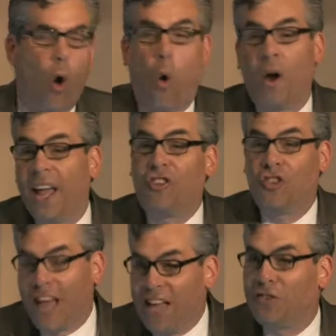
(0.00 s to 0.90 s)
or it
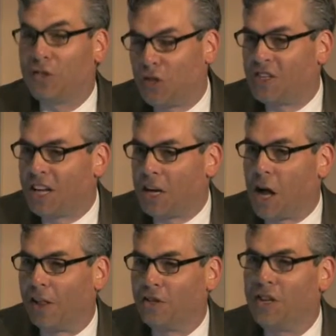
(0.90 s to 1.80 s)
changes the
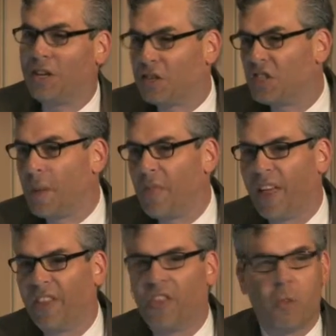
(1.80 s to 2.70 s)
technology into
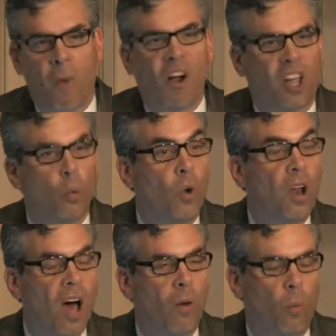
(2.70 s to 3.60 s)
something that the market
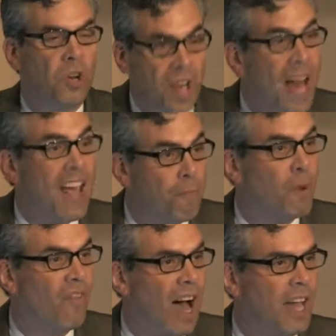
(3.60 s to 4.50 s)
would not have
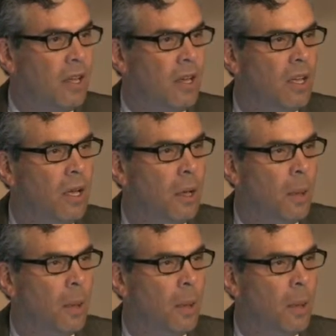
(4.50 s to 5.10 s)
provided,